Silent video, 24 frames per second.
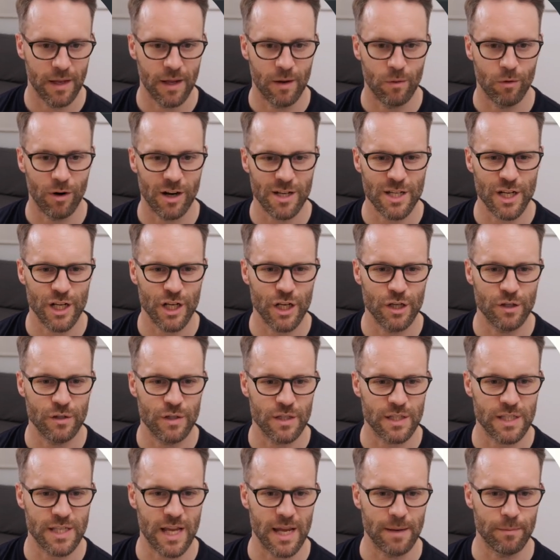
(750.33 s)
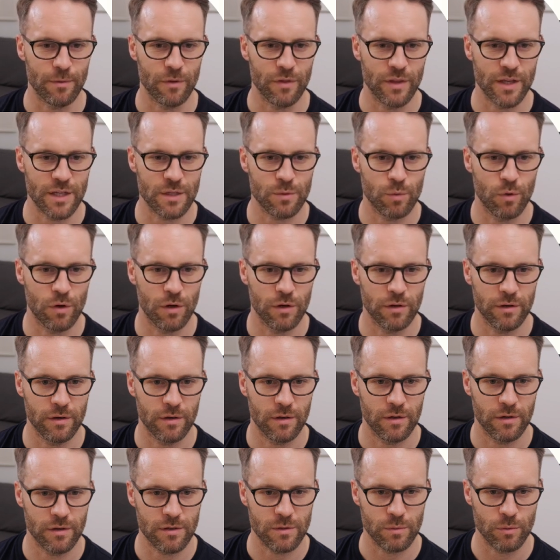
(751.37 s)
We're actually gonna do the same on this one.
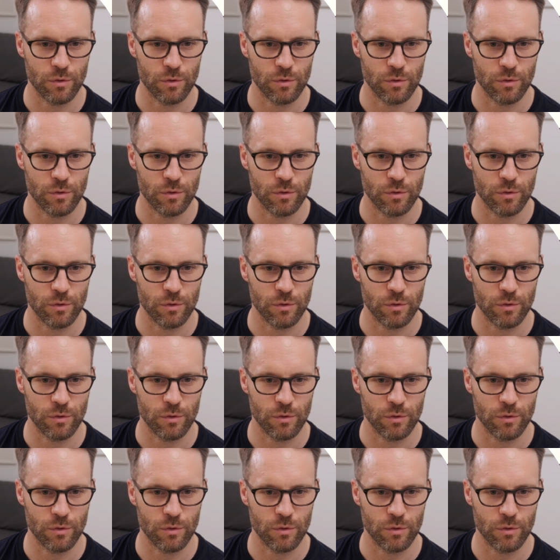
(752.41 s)
So